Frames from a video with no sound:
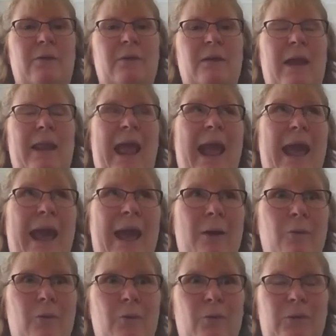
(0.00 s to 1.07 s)
I'd
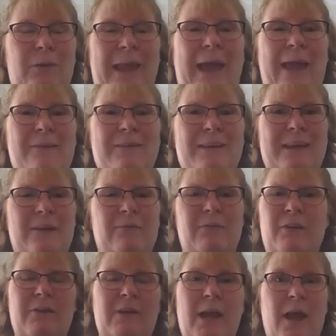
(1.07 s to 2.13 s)
howl loudly in a
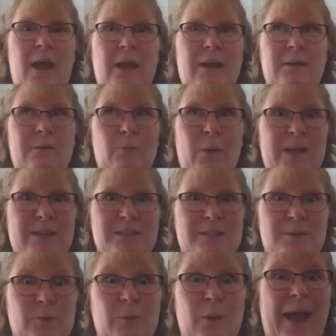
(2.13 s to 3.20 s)
very
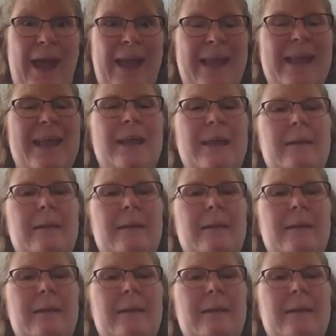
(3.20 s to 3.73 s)
un-Western way.